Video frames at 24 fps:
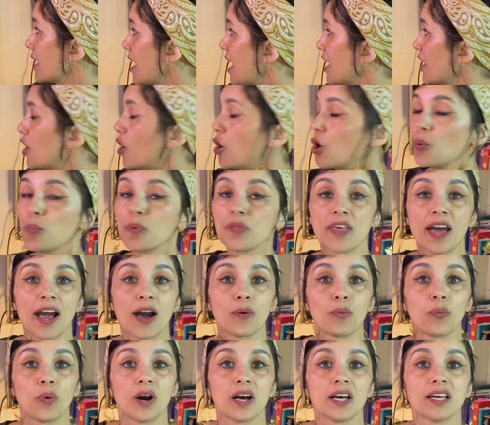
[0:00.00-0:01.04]
I hope that
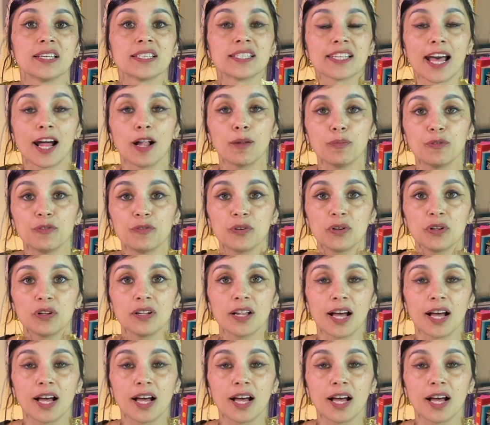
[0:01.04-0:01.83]
was helpful.